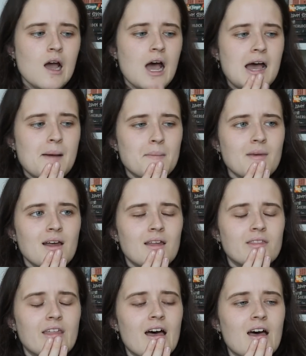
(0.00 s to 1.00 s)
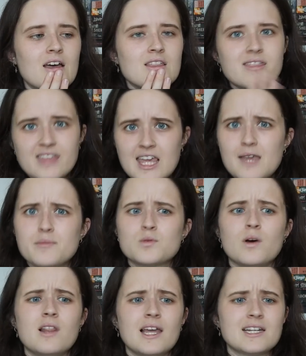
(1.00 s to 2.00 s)
Um, the themes
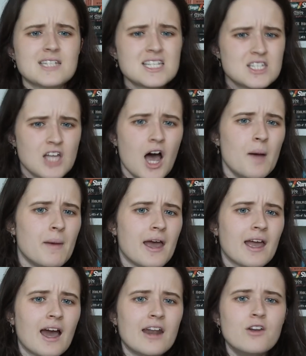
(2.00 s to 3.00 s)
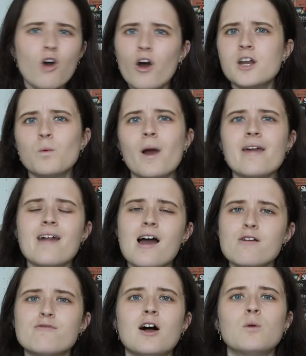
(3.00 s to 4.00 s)
were like disturbing and not in a way that
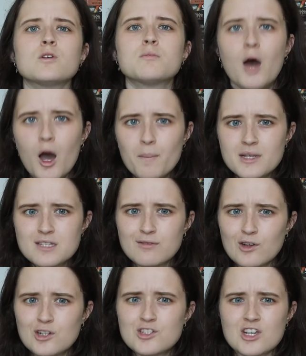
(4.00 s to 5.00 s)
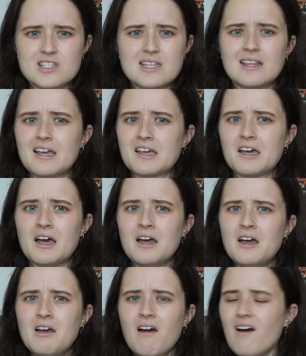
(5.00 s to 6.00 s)
I felt was purposeful, just in like a,
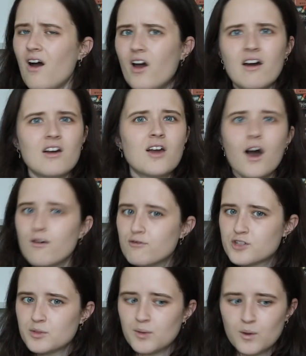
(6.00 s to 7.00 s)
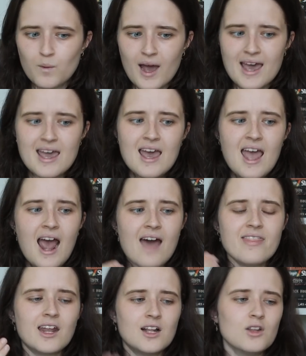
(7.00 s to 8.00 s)
an uncomfortable way
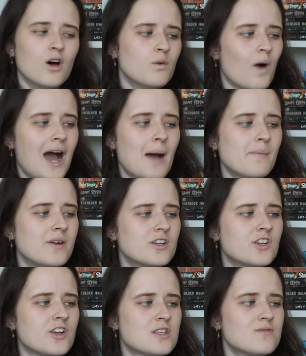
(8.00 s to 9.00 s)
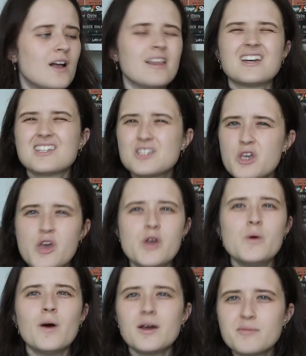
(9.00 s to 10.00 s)
and then a lot of what happened just felt like
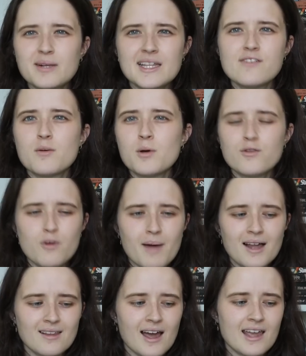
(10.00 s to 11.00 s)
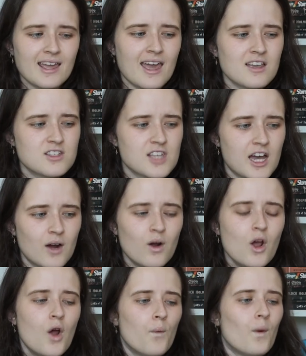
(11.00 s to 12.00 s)
too unbelievable for my liking so
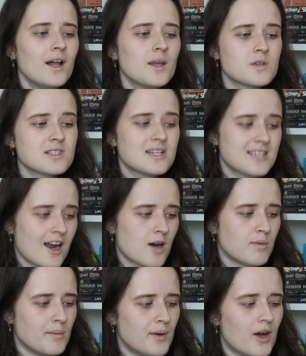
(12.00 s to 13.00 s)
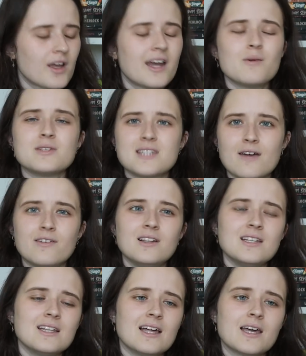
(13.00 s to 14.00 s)
while it wasn't a terrible book and it was
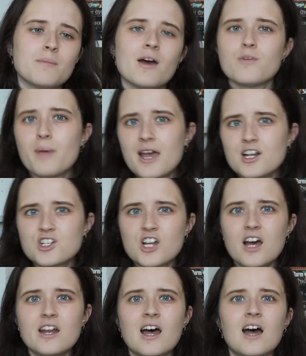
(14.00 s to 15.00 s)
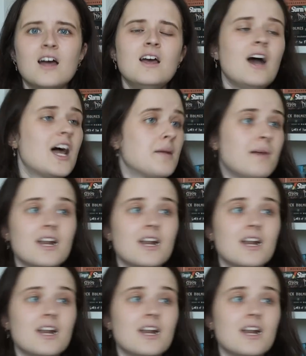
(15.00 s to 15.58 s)
definitely like a bit of a page turner and I